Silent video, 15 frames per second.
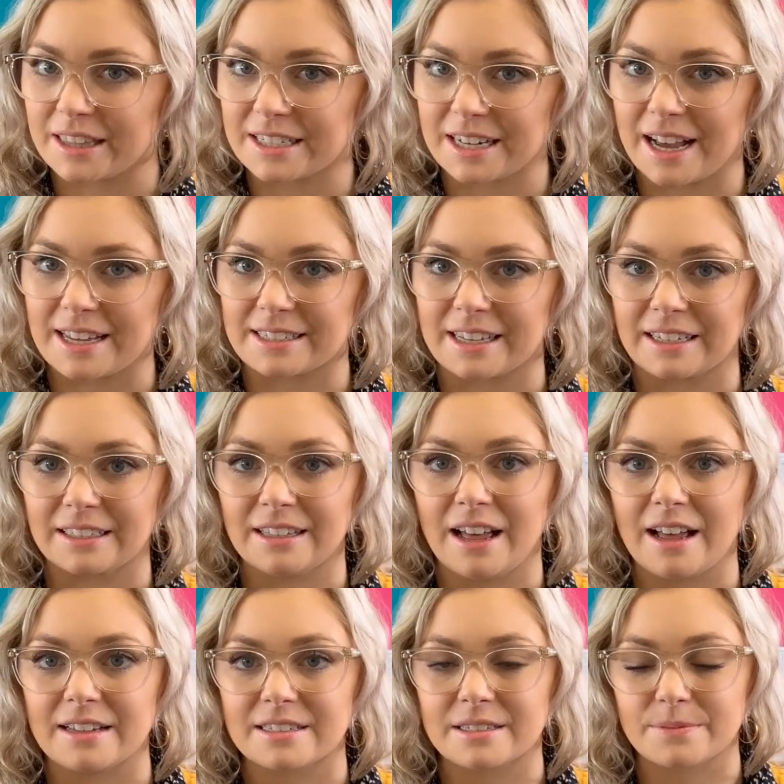the task in
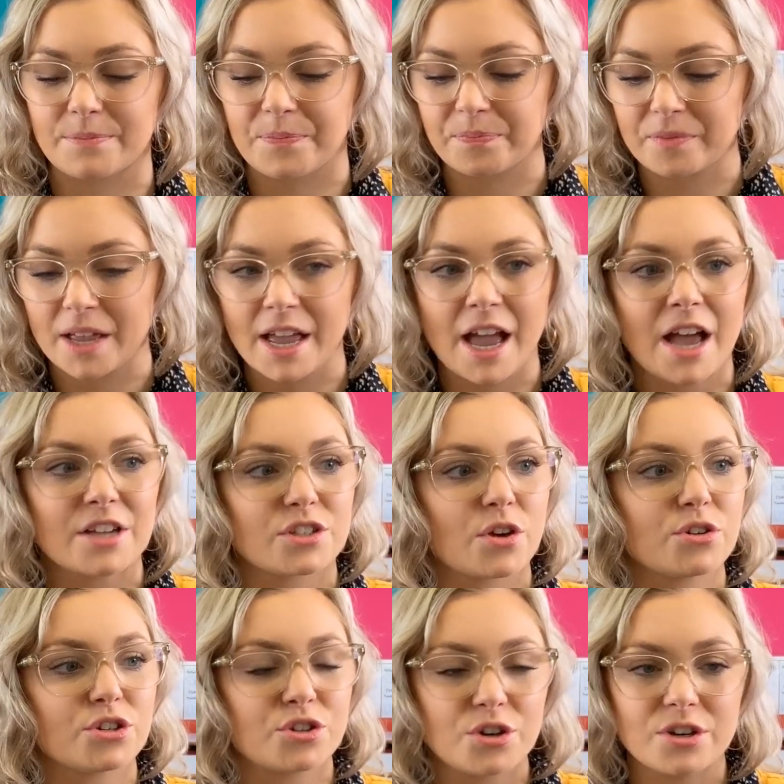class. So
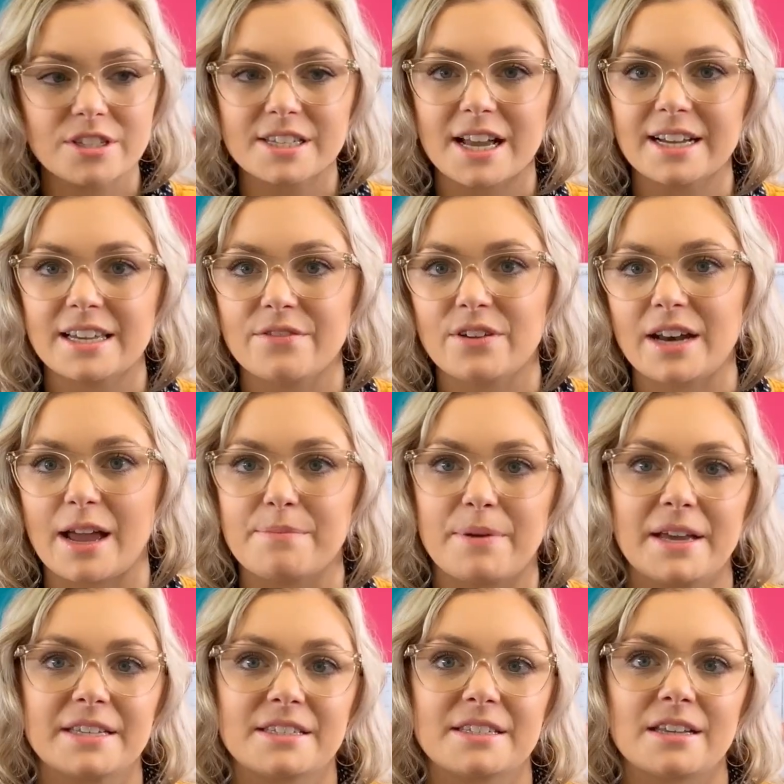students are given a
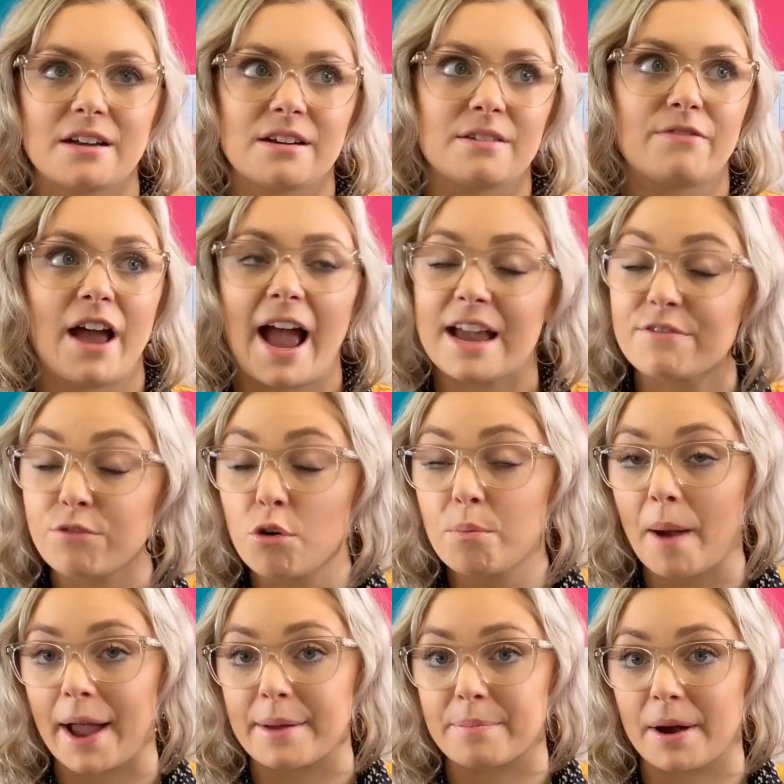piece of A4
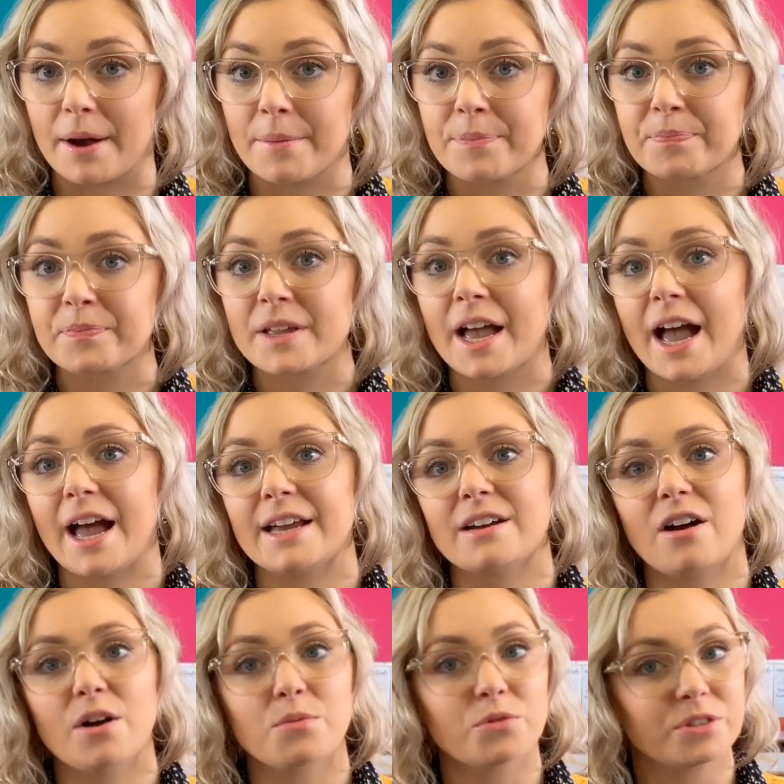paper and
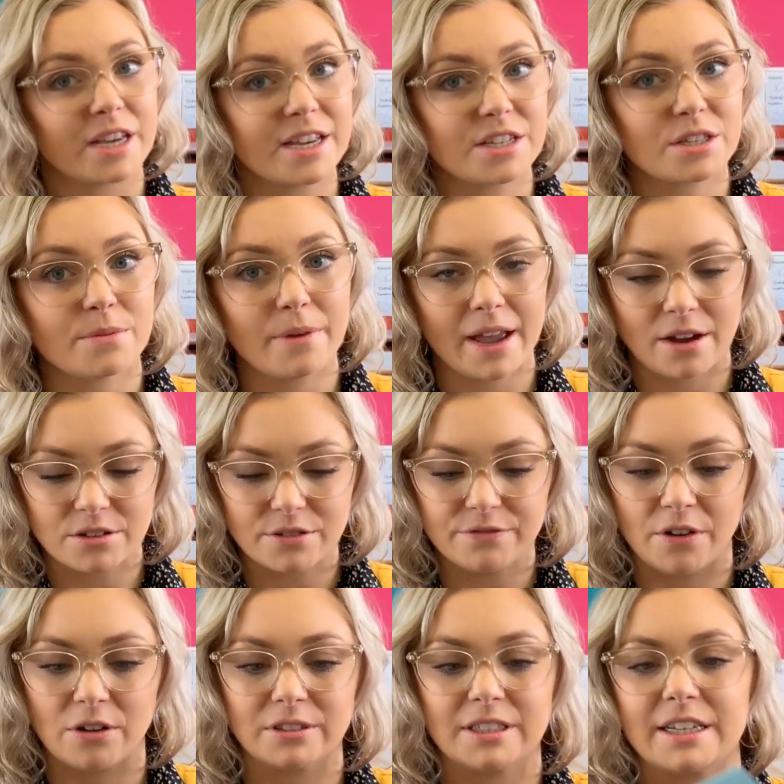I will teach them how to
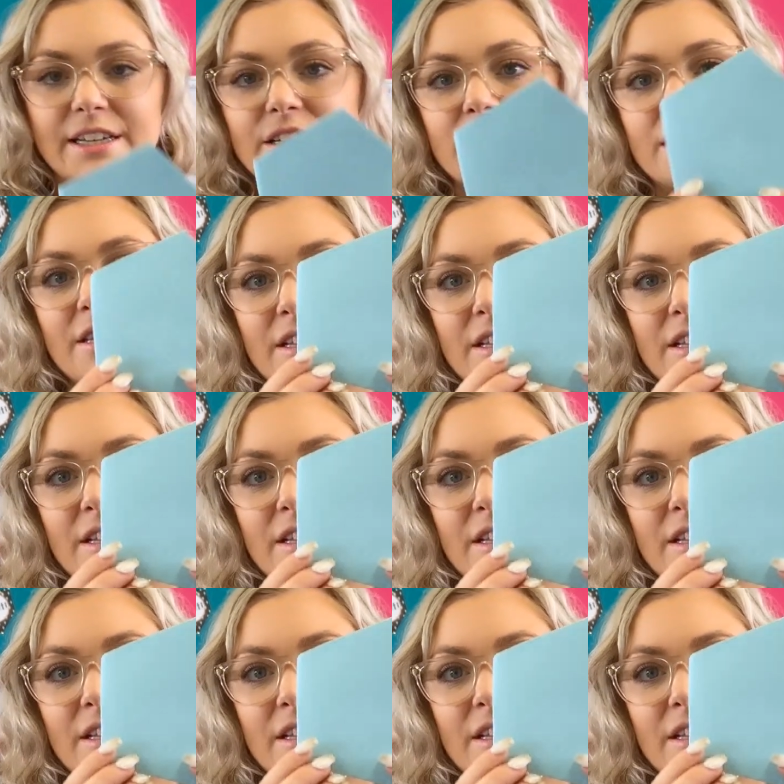fold it into